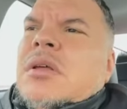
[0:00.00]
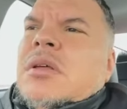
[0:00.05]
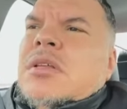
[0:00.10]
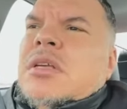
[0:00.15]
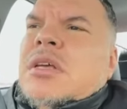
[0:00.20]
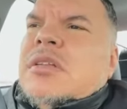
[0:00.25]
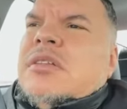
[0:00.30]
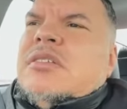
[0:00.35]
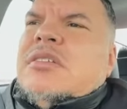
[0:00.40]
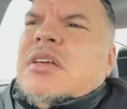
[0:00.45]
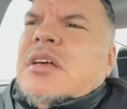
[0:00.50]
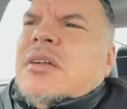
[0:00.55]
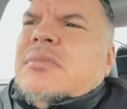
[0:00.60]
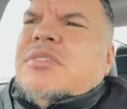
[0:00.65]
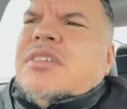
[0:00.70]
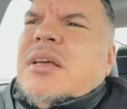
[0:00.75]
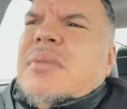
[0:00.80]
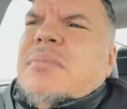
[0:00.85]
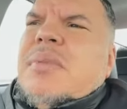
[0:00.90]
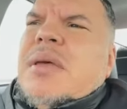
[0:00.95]
You understand what I'm
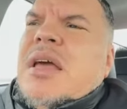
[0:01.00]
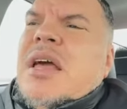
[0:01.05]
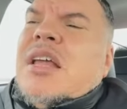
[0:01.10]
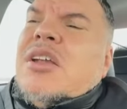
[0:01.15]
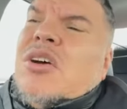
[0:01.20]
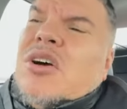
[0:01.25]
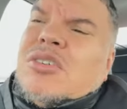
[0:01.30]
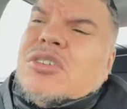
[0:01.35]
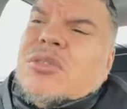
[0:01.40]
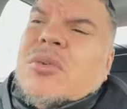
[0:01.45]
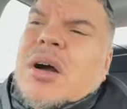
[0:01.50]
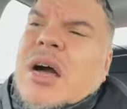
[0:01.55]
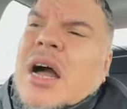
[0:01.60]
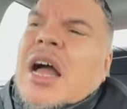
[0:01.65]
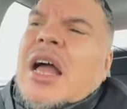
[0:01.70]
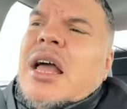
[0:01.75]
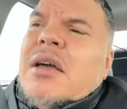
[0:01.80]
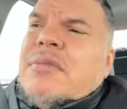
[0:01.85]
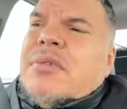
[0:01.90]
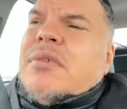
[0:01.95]
saying? And also, I
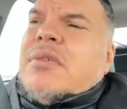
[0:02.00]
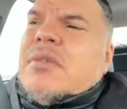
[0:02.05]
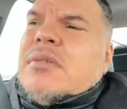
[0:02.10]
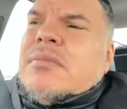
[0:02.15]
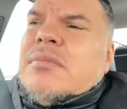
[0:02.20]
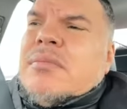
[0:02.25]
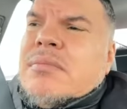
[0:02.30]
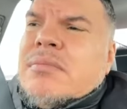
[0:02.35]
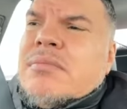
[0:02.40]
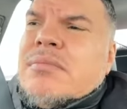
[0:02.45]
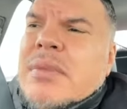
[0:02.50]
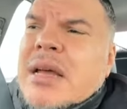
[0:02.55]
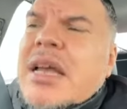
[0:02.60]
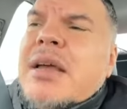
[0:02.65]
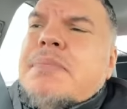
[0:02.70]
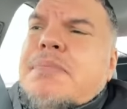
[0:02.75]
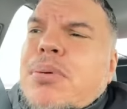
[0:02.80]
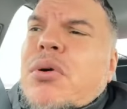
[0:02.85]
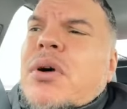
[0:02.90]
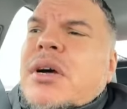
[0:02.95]
have made
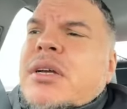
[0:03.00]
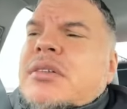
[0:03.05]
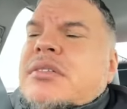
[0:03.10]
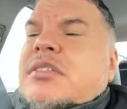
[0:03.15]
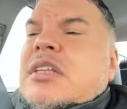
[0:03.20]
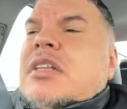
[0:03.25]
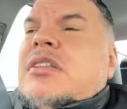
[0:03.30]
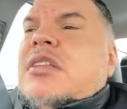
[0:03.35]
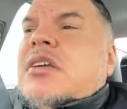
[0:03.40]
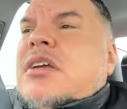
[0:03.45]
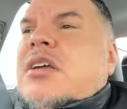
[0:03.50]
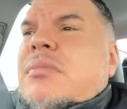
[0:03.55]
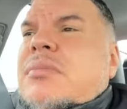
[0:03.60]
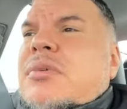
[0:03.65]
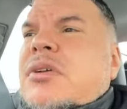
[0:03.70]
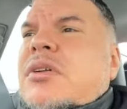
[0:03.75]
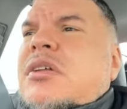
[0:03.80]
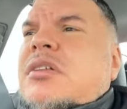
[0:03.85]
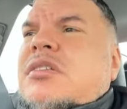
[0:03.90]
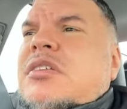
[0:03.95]
points that the
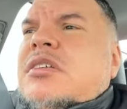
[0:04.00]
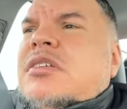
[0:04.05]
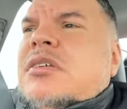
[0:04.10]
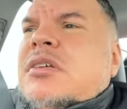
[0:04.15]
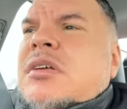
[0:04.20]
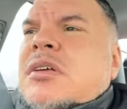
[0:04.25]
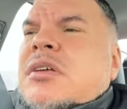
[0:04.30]
community